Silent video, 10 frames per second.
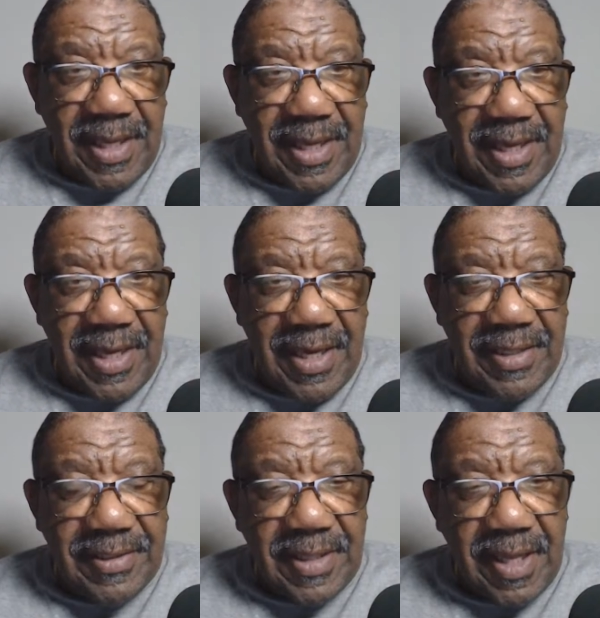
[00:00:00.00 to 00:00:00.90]

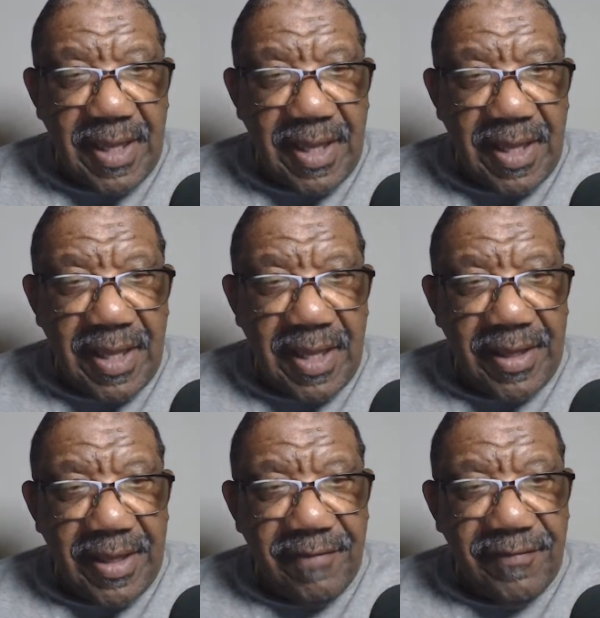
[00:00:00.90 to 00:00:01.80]
And
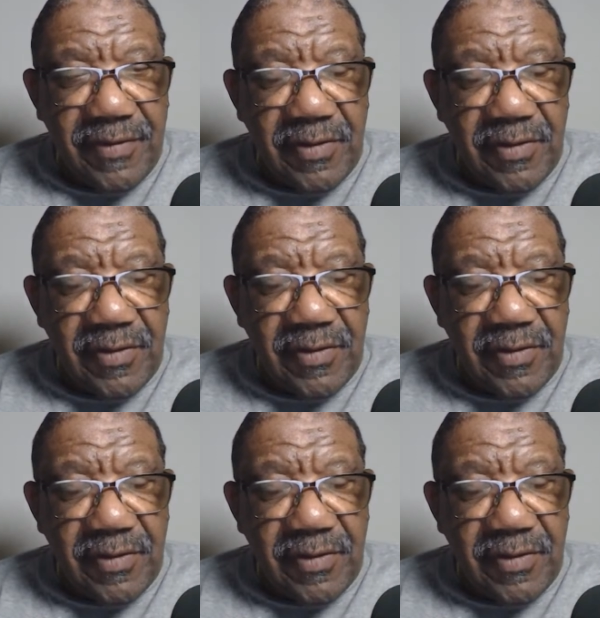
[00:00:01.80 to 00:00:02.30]
if you